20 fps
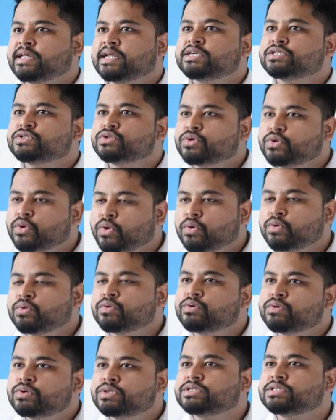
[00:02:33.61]
There is no
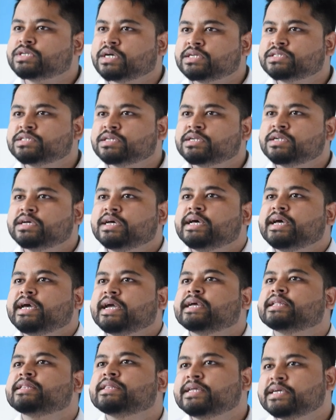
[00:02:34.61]
good surgeon
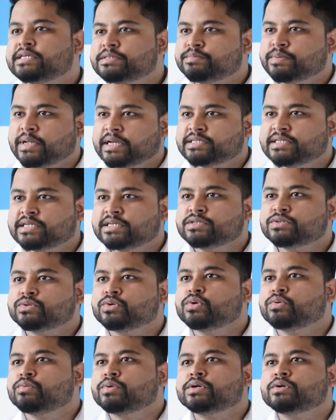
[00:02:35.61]
in these places
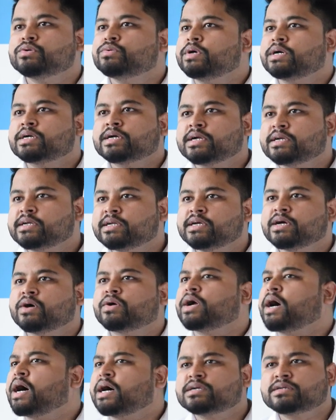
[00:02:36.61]
who will do a kidney
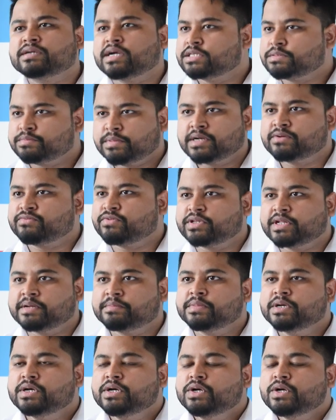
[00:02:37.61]
or heart transplant for them.